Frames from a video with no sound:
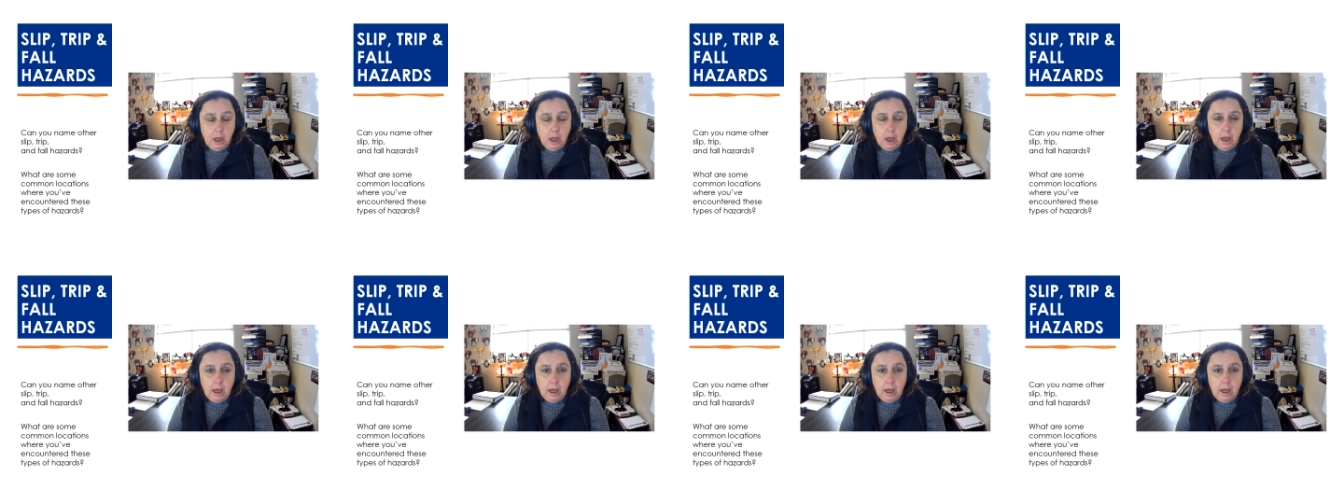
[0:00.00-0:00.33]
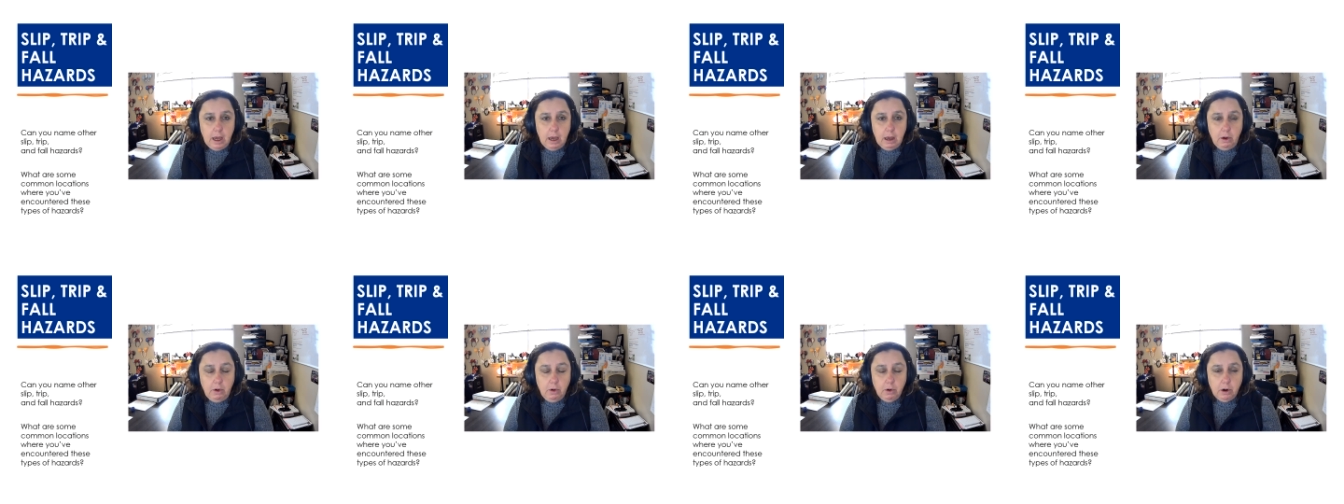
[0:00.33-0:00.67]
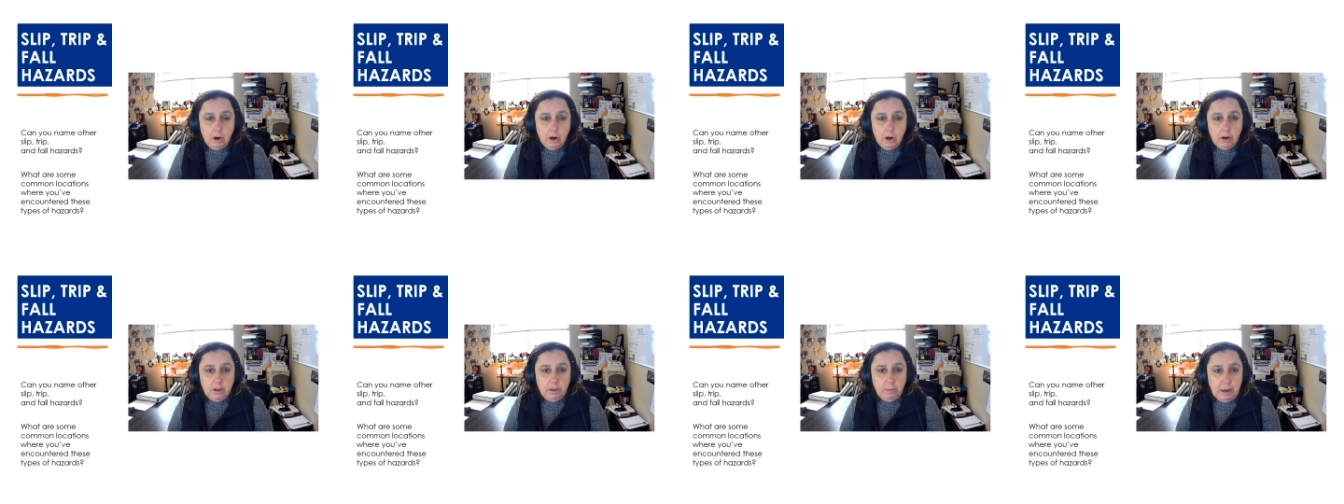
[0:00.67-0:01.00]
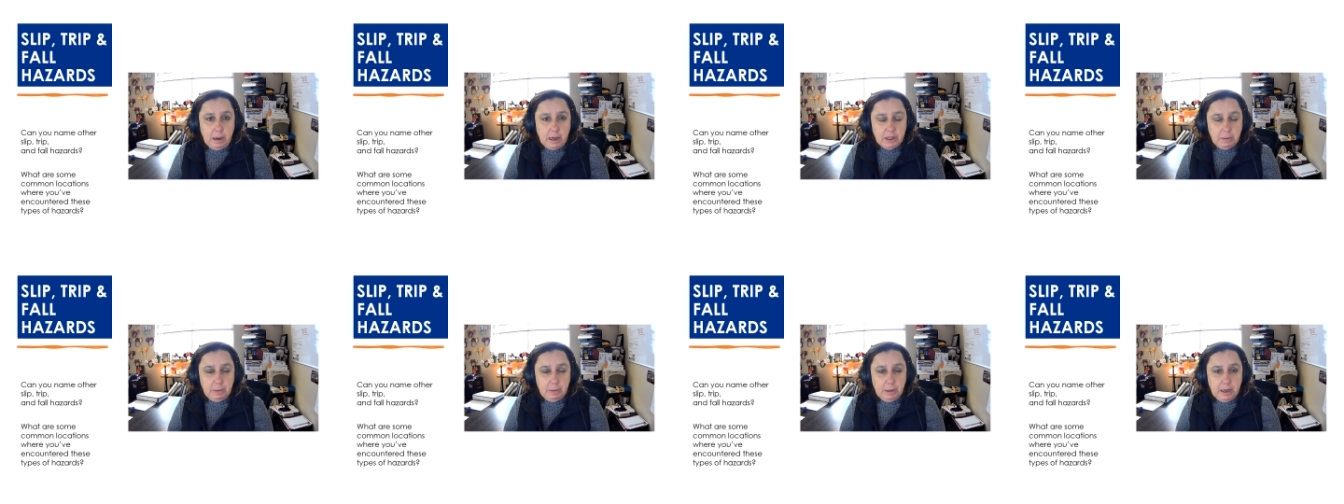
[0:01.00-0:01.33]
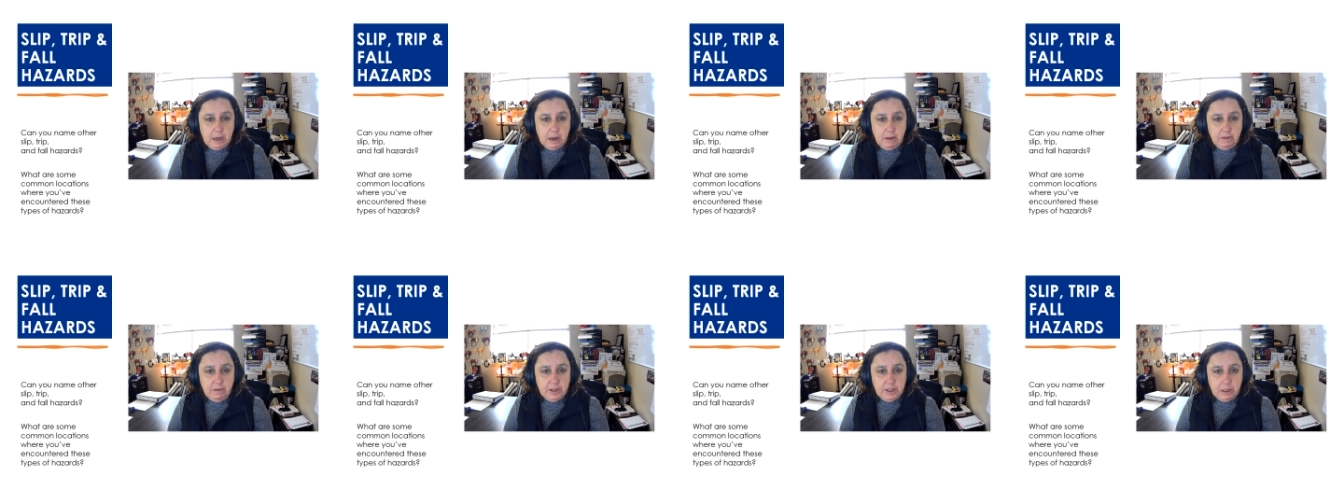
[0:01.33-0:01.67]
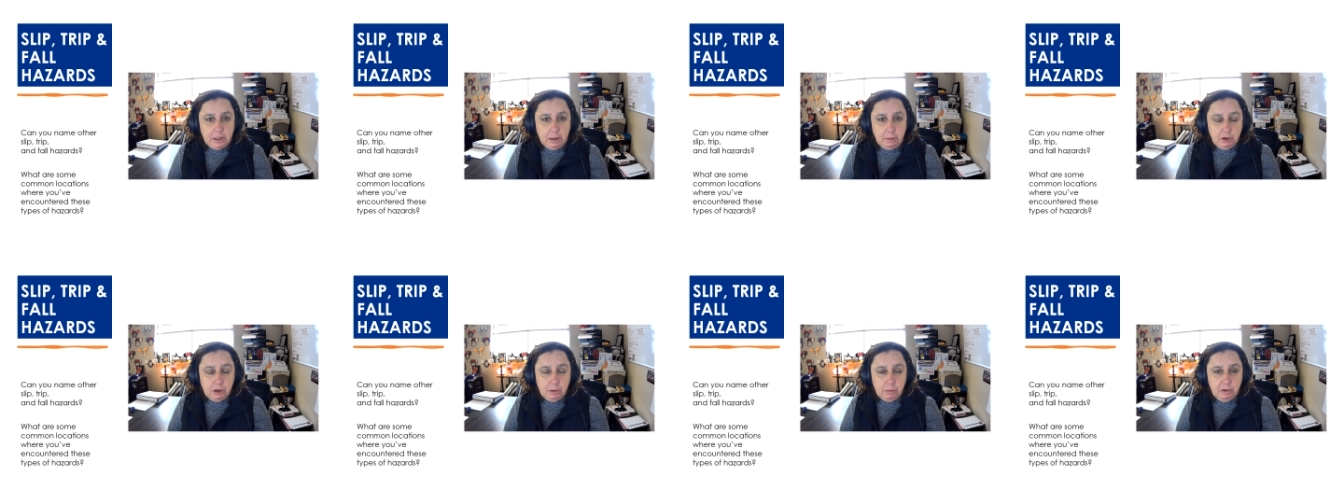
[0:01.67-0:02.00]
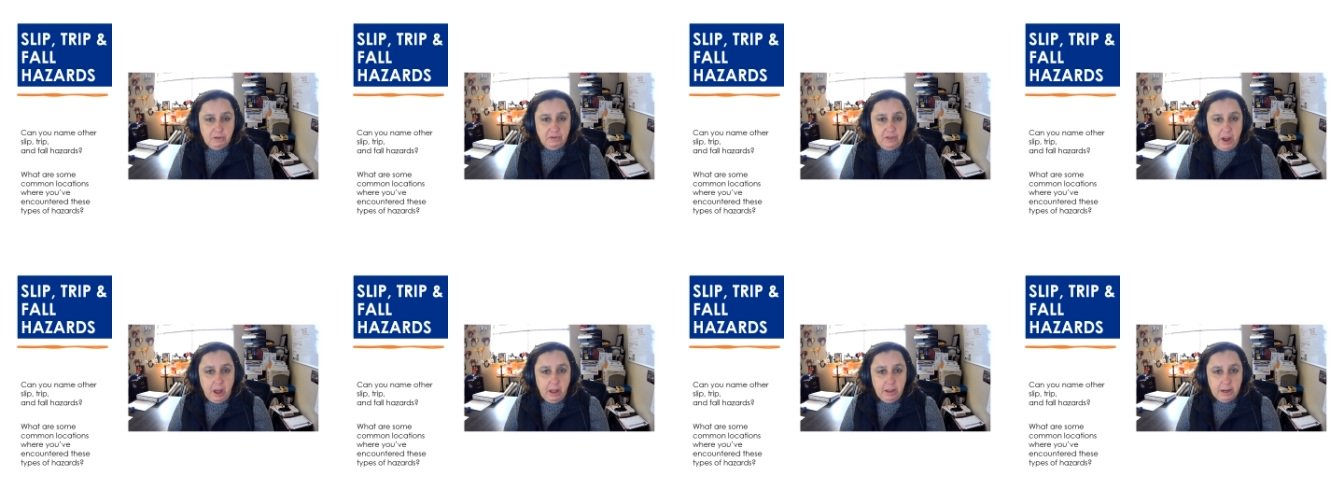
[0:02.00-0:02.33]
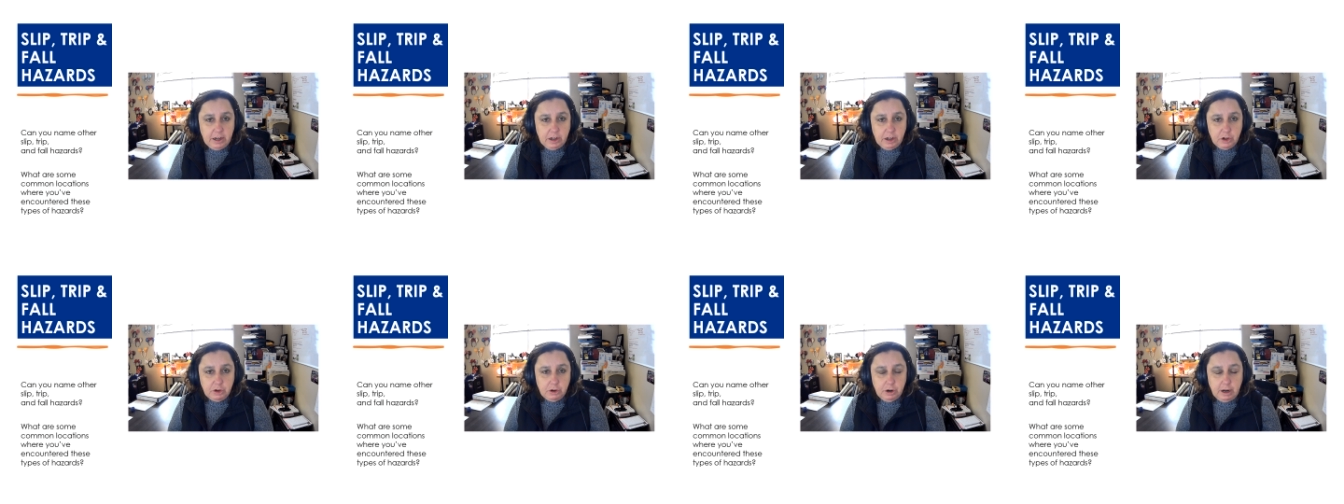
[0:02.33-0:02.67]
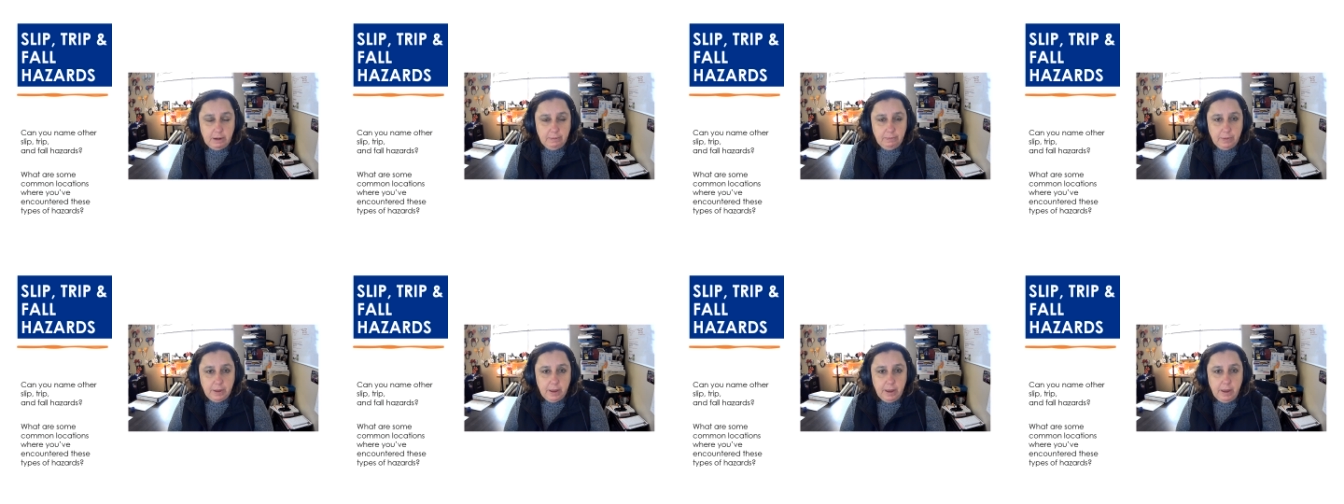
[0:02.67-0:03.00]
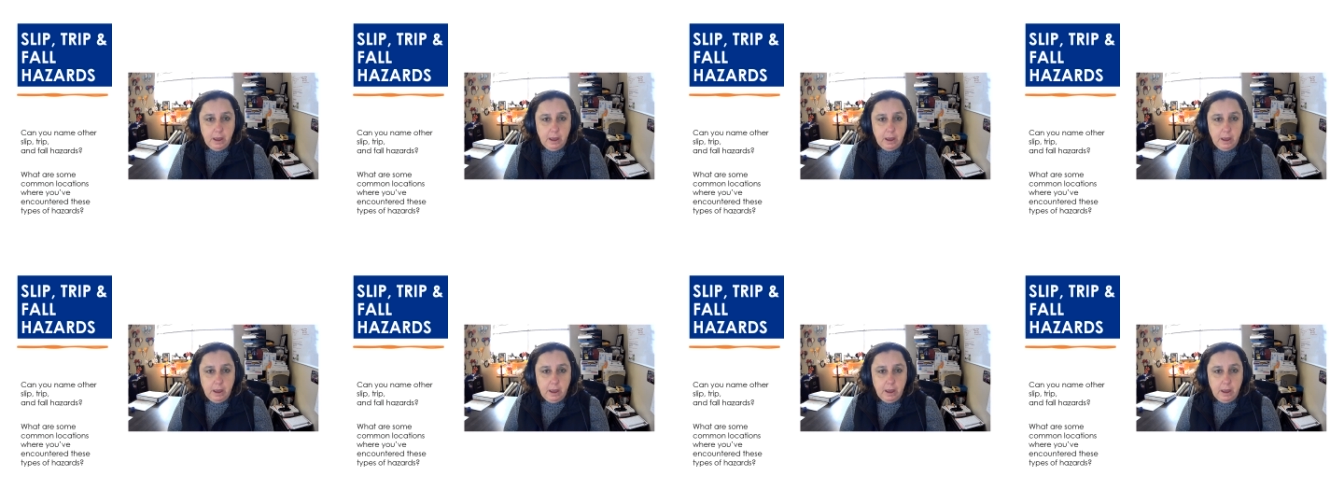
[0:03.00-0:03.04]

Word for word: uh, or the possibility of a slip, trip, or fall injury?